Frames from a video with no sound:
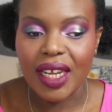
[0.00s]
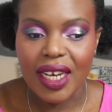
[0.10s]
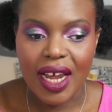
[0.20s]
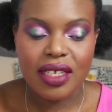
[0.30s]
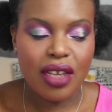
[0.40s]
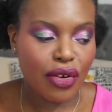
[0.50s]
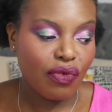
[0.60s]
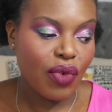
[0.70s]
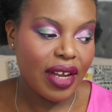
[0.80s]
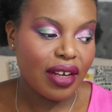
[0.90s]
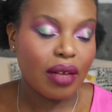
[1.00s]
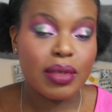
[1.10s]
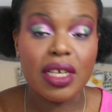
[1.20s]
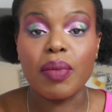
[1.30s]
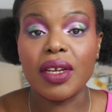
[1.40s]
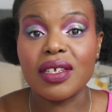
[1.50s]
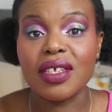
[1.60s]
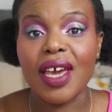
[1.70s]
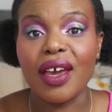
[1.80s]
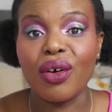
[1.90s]
and that's kind of what ended up tipping the
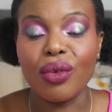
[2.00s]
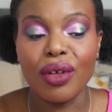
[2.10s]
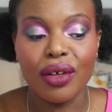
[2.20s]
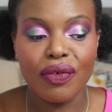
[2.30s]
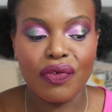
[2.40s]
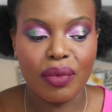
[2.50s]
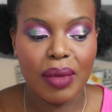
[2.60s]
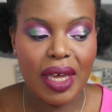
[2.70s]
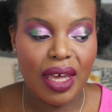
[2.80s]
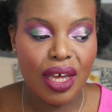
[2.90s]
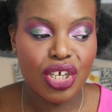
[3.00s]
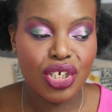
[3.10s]
scale for me